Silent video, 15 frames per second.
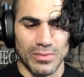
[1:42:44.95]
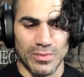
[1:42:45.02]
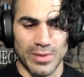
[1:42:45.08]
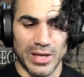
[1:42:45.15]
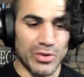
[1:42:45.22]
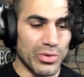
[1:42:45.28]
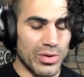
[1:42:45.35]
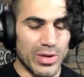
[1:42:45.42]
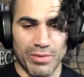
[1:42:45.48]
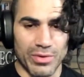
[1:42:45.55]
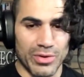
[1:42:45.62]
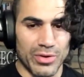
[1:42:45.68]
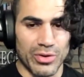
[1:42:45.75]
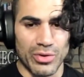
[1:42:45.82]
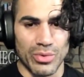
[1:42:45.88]
that you
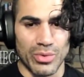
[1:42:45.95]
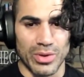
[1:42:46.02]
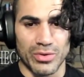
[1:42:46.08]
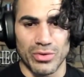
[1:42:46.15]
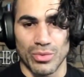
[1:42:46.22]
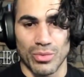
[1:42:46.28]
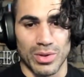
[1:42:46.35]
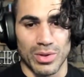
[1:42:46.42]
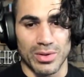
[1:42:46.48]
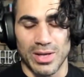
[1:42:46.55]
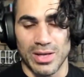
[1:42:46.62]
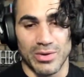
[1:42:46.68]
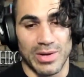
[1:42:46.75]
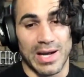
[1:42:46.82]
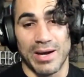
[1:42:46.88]
never do until one day
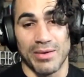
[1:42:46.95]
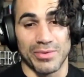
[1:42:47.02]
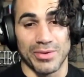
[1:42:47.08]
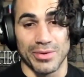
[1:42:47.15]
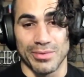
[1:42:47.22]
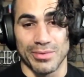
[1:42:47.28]
you have to.